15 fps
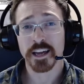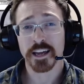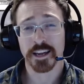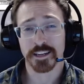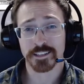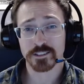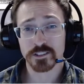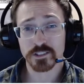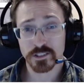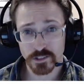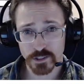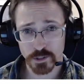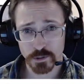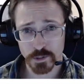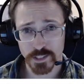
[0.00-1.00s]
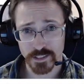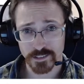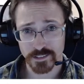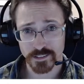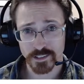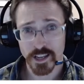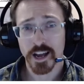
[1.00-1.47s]
and
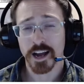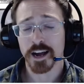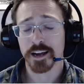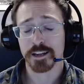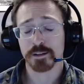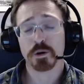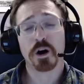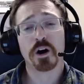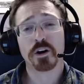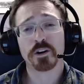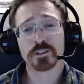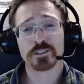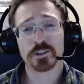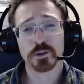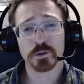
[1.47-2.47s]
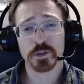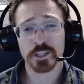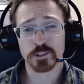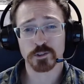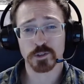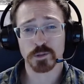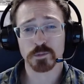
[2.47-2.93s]
students. I am also
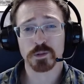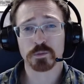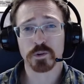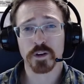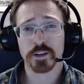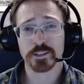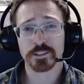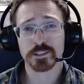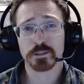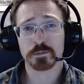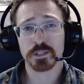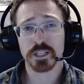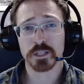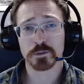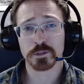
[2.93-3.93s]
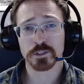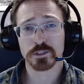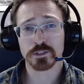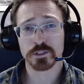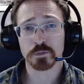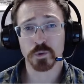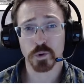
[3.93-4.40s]
extremely proud to be able to
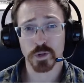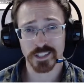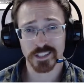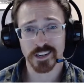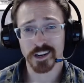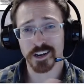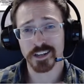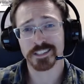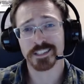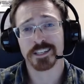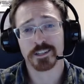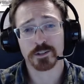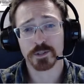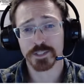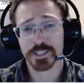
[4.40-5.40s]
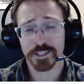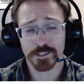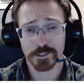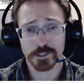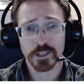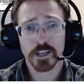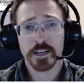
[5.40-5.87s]
support content
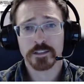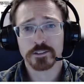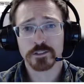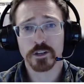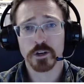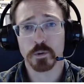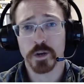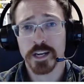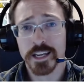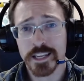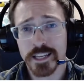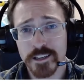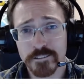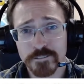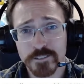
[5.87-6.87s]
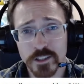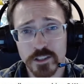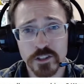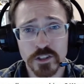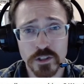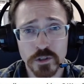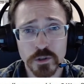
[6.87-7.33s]
creators. So if
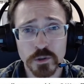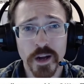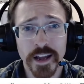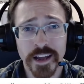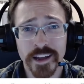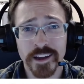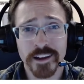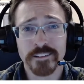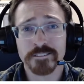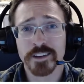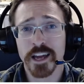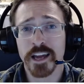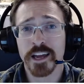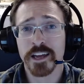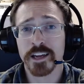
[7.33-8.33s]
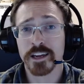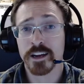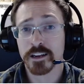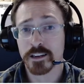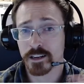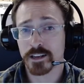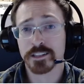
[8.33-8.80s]
you have a
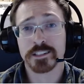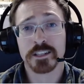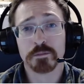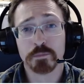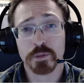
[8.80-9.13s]
content